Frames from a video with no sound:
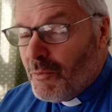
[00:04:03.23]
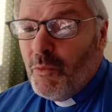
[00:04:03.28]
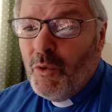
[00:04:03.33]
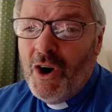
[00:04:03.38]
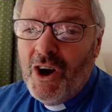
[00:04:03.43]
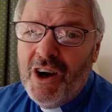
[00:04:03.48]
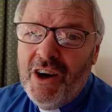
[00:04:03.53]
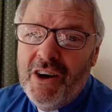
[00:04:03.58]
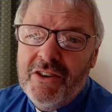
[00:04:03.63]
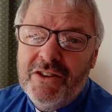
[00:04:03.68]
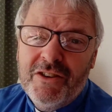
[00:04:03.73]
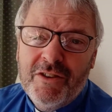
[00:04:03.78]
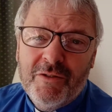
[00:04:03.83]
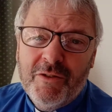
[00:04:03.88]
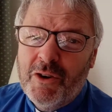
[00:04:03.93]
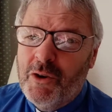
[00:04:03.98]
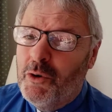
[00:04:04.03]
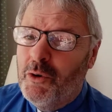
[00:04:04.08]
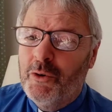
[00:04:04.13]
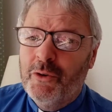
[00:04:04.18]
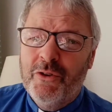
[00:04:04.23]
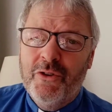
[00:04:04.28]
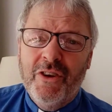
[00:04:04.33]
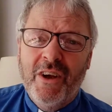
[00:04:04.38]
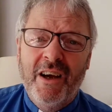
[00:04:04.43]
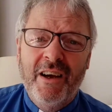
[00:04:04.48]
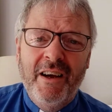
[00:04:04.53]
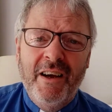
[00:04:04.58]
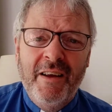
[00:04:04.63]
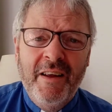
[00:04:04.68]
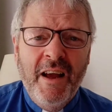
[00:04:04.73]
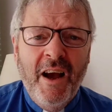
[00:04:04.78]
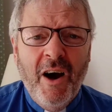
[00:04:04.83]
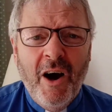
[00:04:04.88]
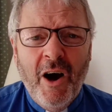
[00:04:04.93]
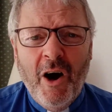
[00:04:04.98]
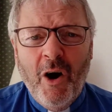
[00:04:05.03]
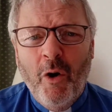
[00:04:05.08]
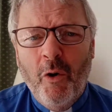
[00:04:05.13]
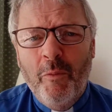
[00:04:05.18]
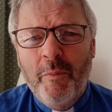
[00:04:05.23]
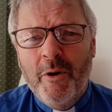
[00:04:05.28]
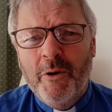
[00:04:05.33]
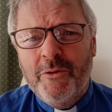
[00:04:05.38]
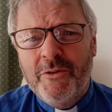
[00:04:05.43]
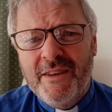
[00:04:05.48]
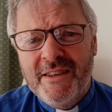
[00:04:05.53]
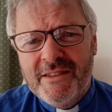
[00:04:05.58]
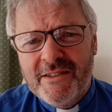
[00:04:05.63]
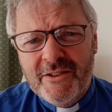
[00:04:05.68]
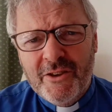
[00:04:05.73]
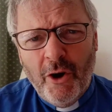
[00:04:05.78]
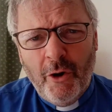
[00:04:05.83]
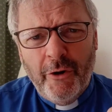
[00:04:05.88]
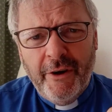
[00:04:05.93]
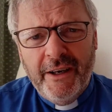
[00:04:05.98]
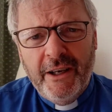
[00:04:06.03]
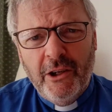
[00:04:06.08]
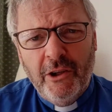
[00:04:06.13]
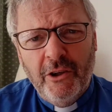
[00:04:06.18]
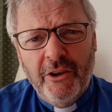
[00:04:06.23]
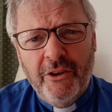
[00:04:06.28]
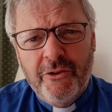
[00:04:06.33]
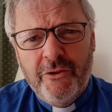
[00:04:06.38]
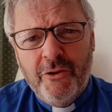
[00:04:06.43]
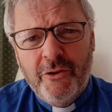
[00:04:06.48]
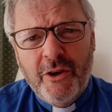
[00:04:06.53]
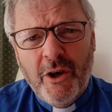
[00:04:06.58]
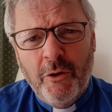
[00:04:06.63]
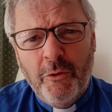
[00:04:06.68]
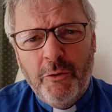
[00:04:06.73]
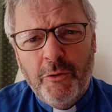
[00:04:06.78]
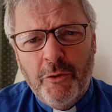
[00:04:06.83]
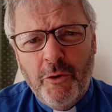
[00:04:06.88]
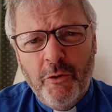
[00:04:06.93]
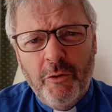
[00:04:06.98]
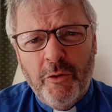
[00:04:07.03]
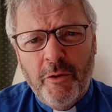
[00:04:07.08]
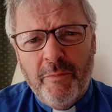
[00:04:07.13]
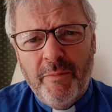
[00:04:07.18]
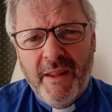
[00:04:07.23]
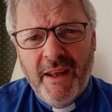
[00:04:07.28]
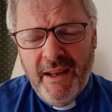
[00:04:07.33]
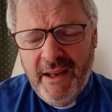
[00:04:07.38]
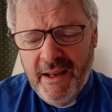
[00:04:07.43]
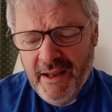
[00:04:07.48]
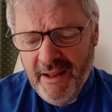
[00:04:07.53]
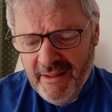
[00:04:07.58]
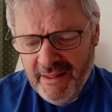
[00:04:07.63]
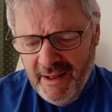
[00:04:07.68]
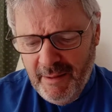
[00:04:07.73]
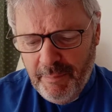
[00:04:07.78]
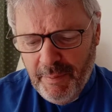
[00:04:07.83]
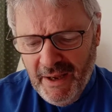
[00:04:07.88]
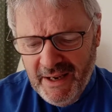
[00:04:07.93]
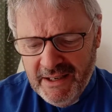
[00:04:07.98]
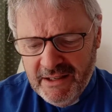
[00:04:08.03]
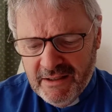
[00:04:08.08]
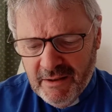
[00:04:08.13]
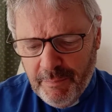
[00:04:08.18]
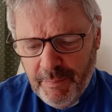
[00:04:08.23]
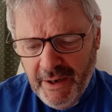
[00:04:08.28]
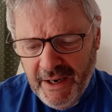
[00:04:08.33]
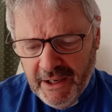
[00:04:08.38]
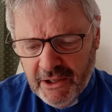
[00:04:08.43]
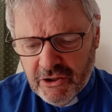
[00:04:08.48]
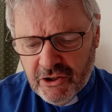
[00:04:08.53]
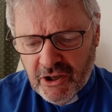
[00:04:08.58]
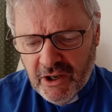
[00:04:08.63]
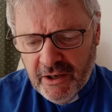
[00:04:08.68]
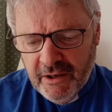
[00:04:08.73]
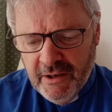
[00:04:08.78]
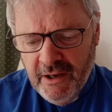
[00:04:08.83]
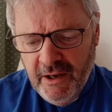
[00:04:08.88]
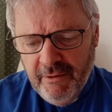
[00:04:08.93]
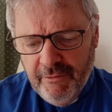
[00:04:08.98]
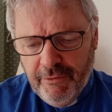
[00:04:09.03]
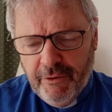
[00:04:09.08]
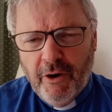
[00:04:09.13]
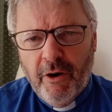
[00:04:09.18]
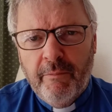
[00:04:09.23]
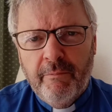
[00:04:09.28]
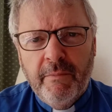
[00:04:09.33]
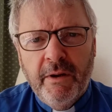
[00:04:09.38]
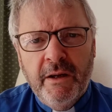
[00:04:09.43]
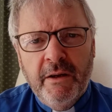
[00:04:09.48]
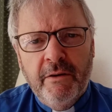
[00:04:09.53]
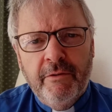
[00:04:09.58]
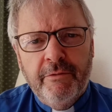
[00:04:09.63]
words, of course, are almost historical as you go through them. They paint a picture from